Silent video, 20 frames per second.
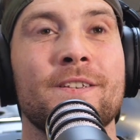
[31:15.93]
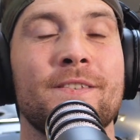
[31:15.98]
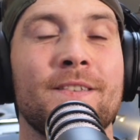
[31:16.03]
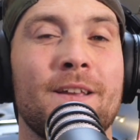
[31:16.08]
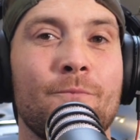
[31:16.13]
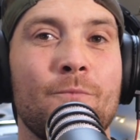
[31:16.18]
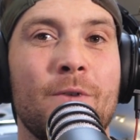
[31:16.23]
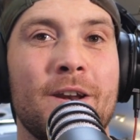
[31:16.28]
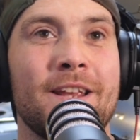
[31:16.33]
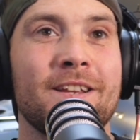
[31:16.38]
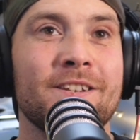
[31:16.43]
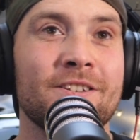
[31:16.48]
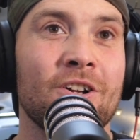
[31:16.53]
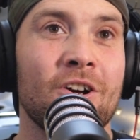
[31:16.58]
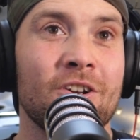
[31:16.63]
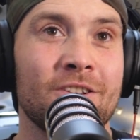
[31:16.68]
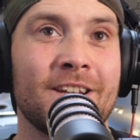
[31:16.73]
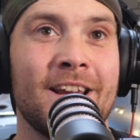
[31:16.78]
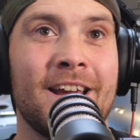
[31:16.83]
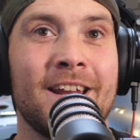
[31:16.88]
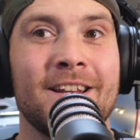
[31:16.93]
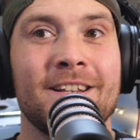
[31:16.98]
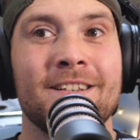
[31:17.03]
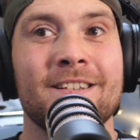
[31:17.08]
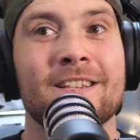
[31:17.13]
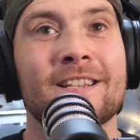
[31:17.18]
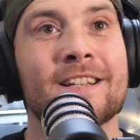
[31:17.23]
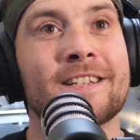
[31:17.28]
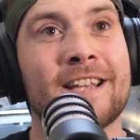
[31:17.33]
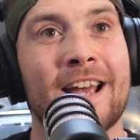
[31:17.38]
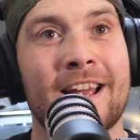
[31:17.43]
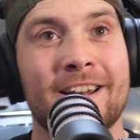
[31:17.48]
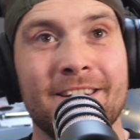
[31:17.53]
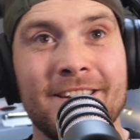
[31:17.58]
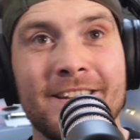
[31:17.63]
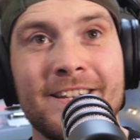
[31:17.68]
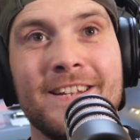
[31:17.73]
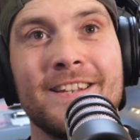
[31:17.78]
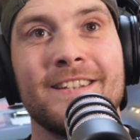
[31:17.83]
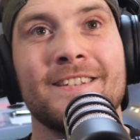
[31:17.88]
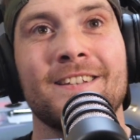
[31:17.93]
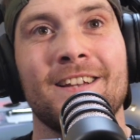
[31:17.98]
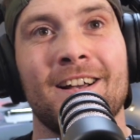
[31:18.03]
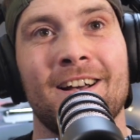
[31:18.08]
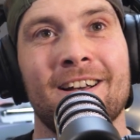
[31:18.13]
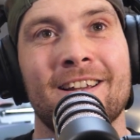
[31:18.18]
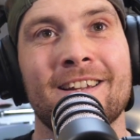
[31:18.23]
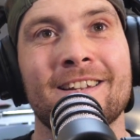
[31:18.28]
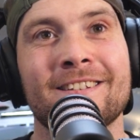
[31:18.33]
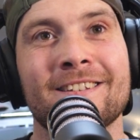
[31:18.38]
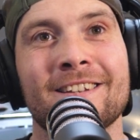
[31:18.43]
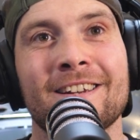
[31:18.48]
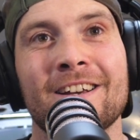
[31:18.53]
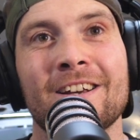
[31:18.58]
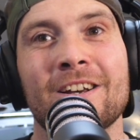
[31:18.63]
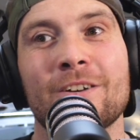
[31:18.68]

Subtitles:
And then when it starts getting into the technique side,